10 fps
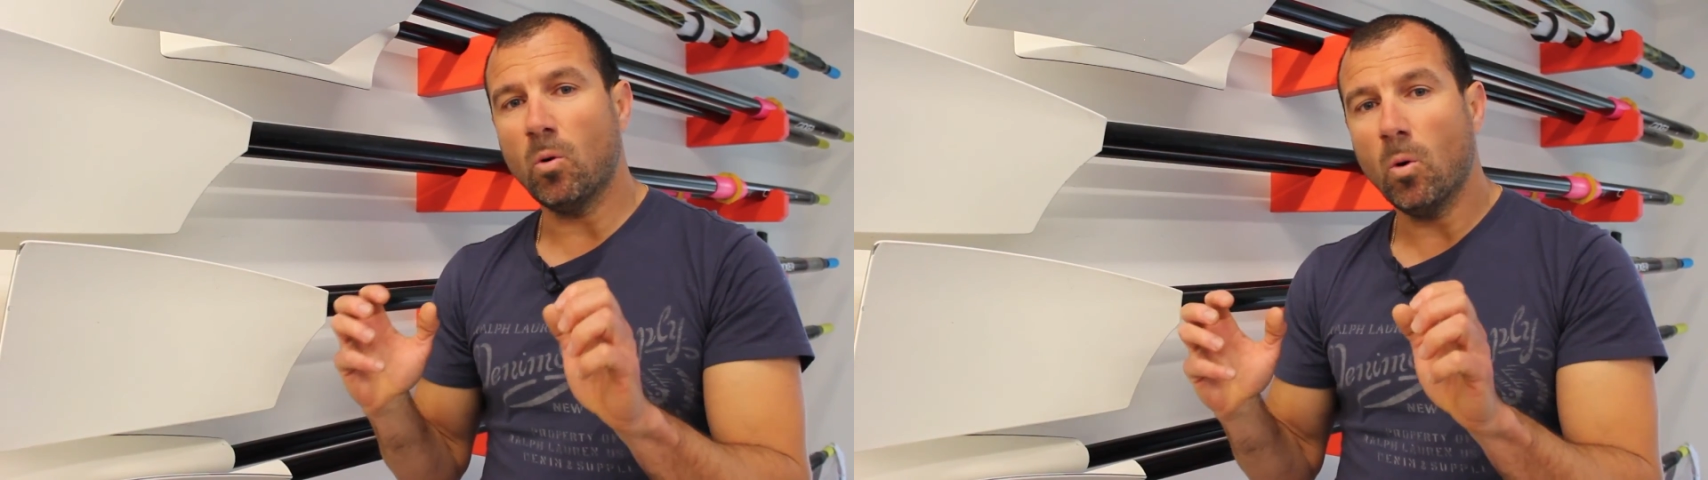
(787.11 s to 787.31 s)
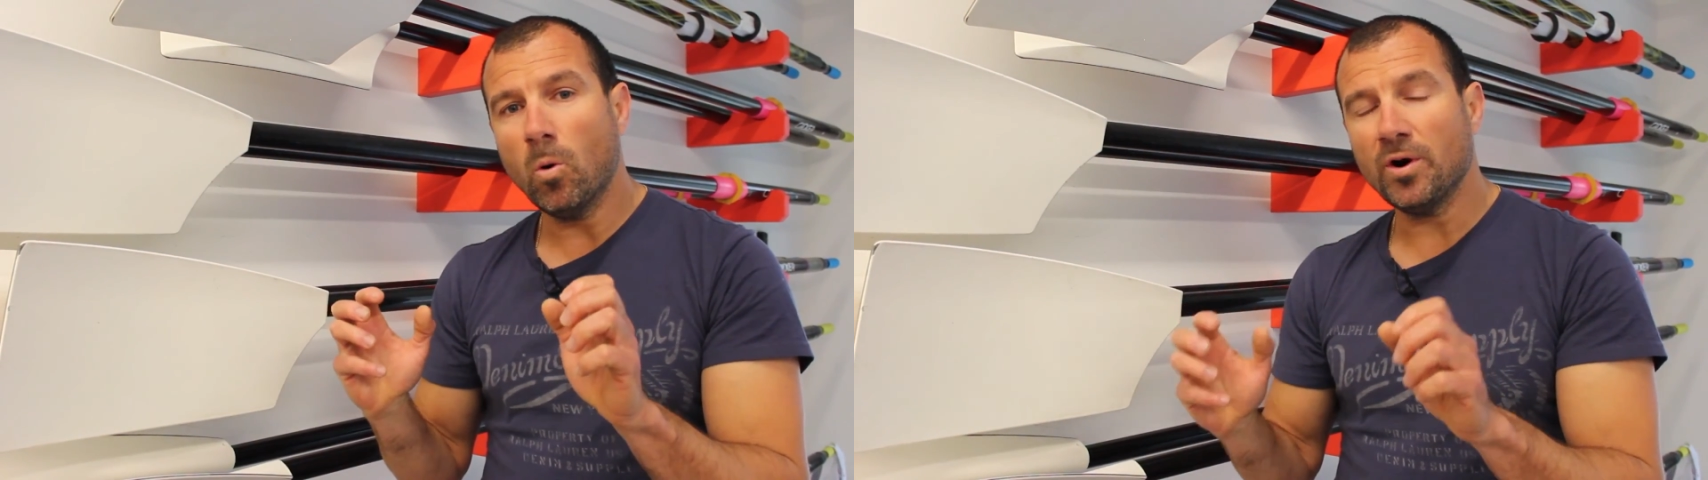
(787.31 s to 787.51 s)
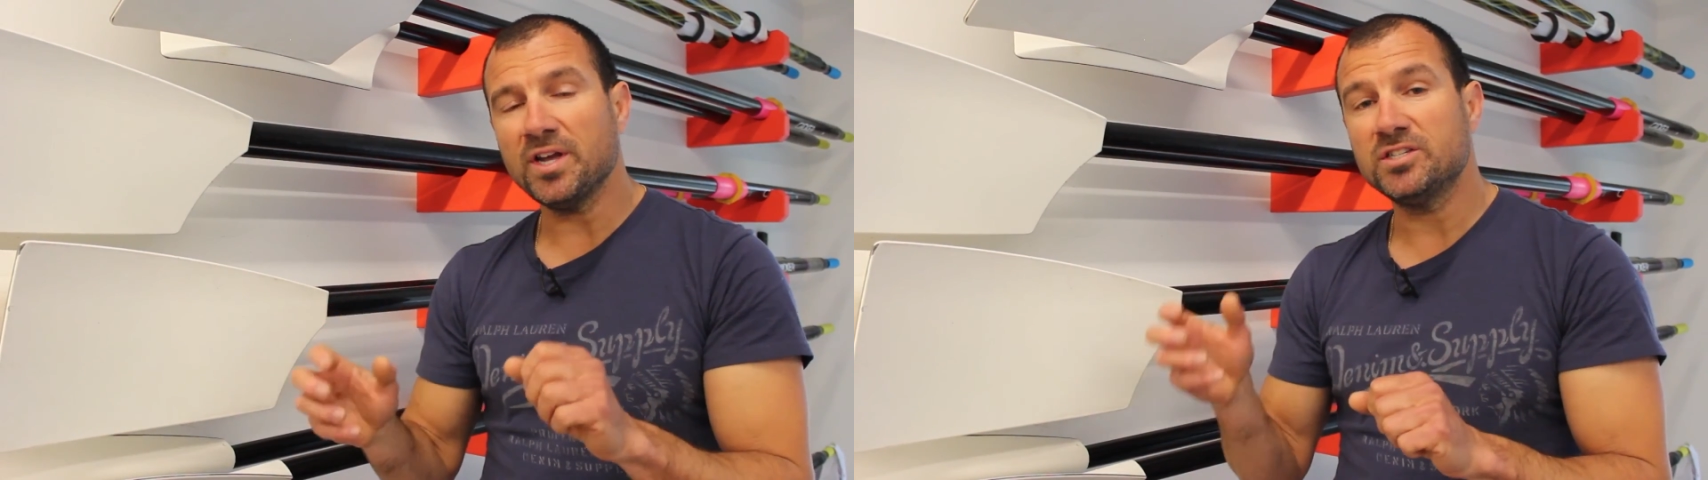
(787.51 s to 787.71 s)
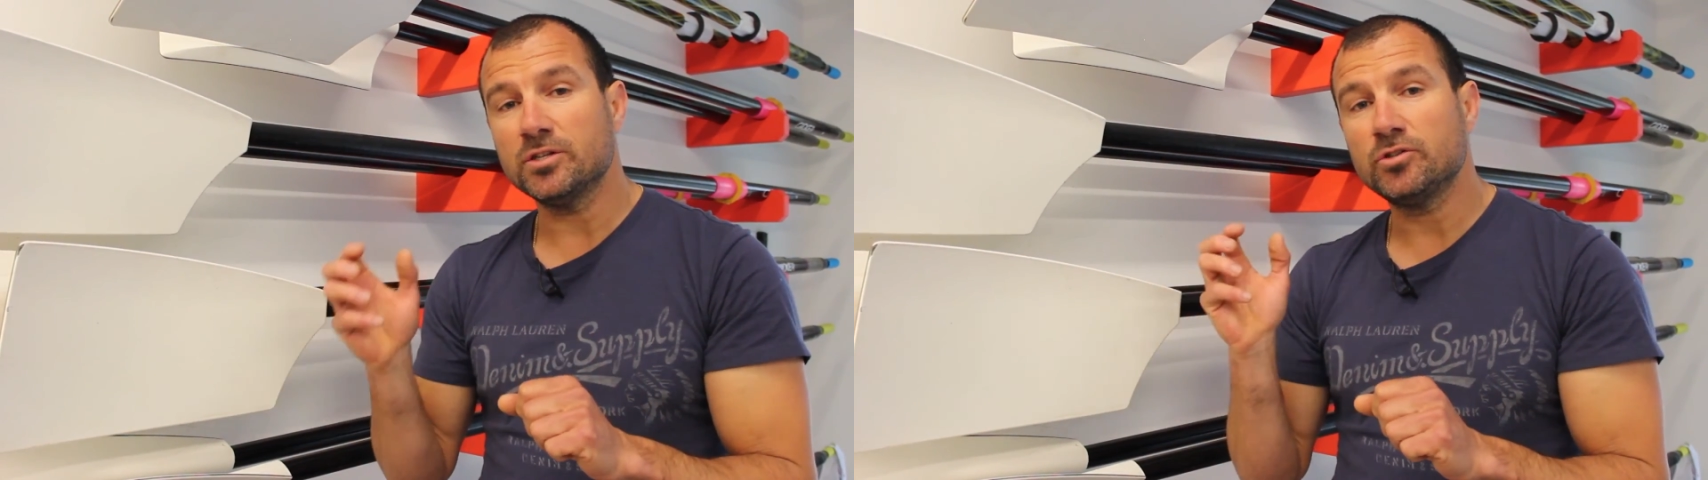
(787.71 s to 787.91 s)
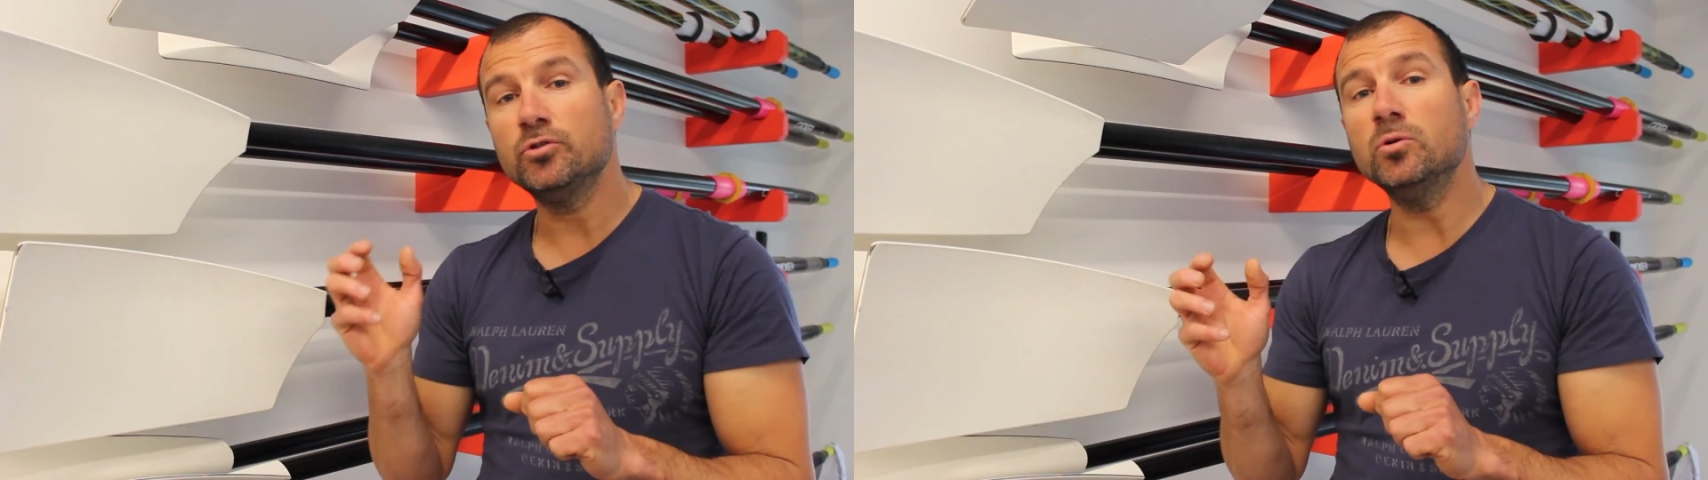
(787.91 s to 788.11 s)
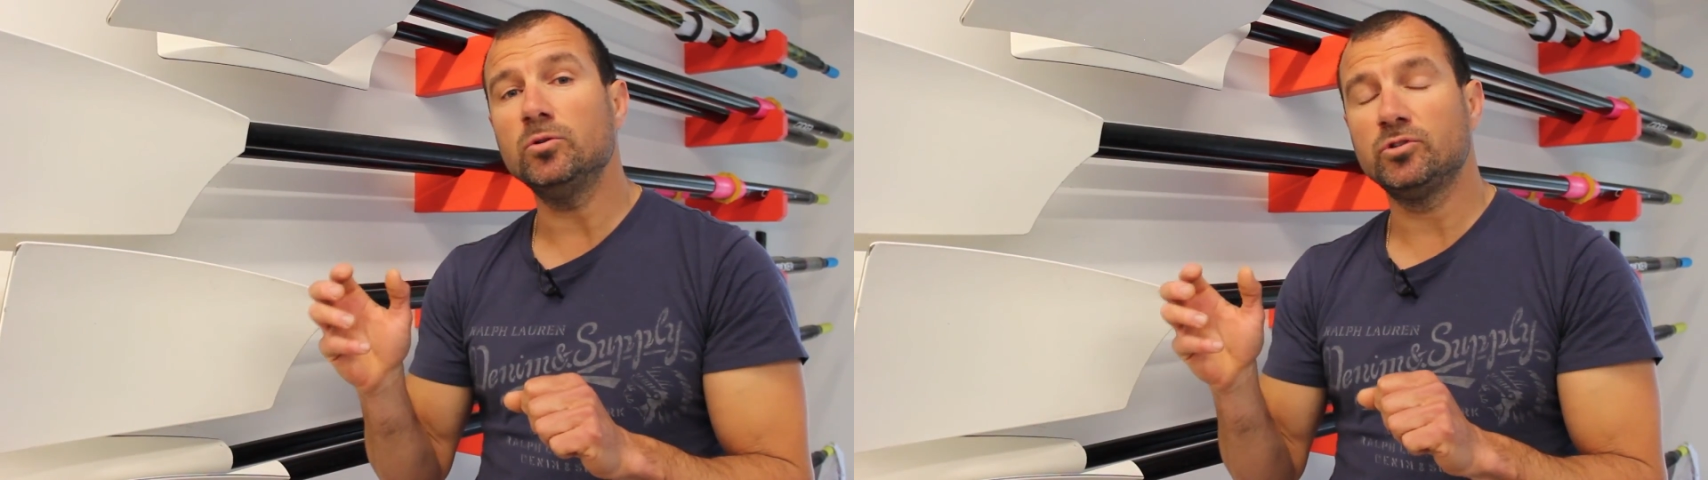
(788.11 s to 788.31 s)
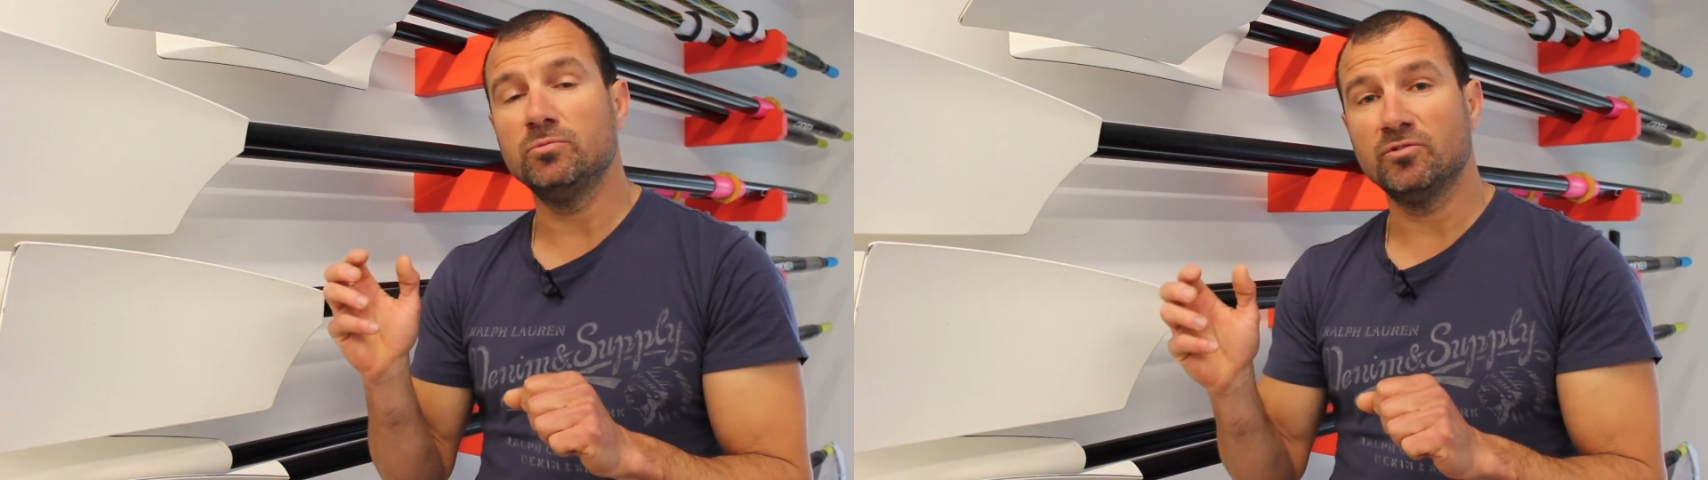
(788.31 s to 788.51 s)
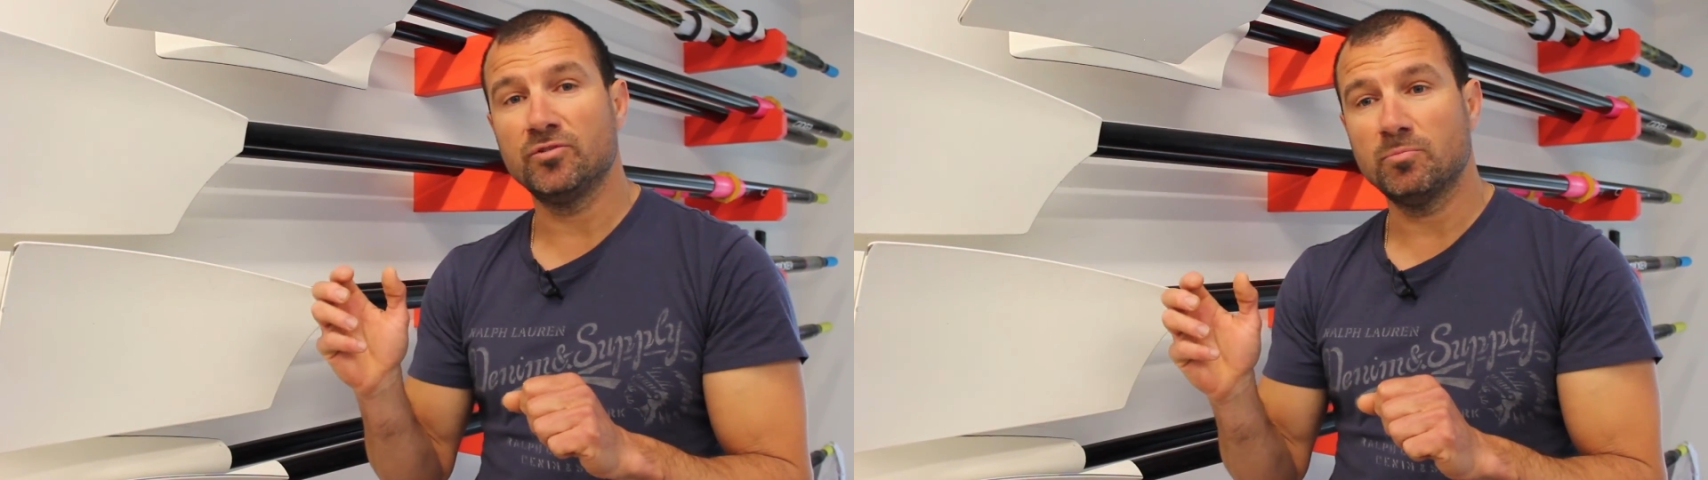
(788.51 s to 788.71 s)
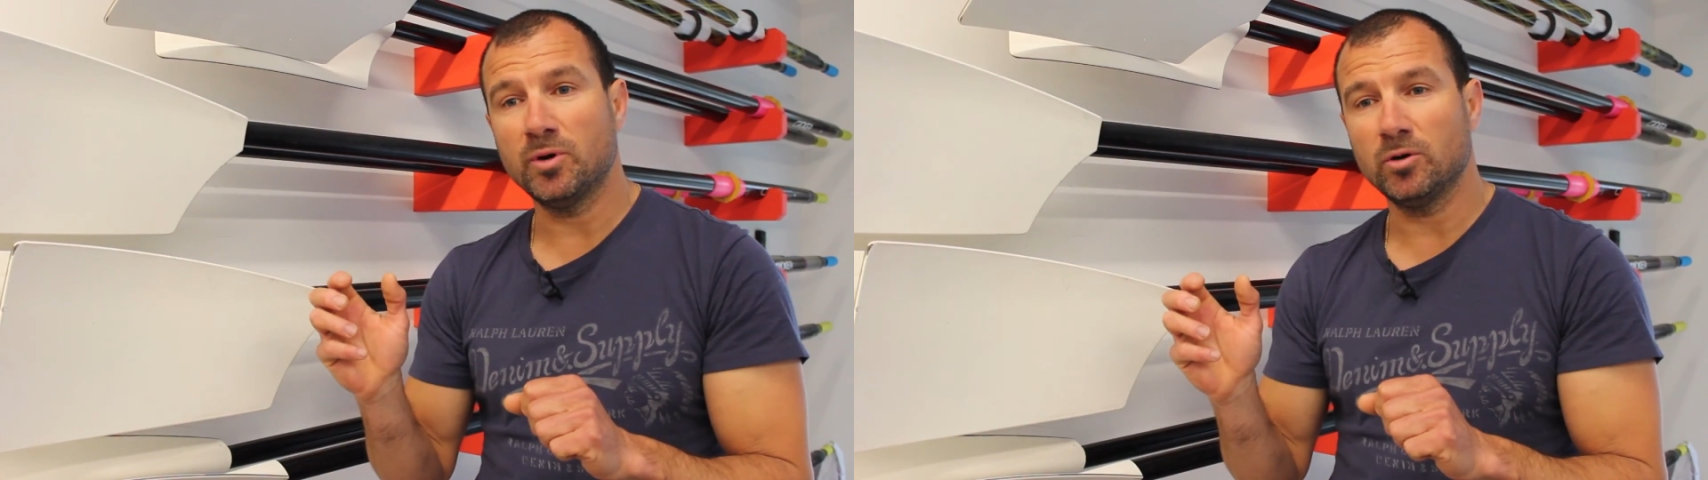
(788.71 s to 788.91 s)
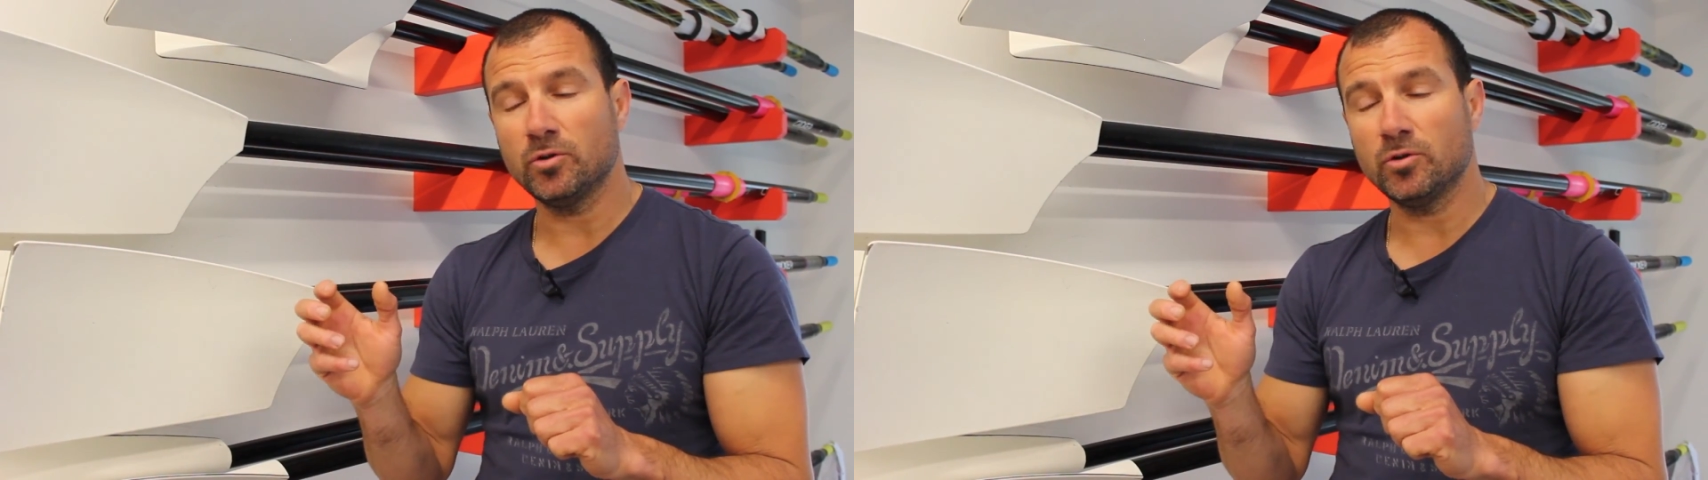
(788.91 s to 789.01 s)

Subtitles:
oar is a tool to move the boat.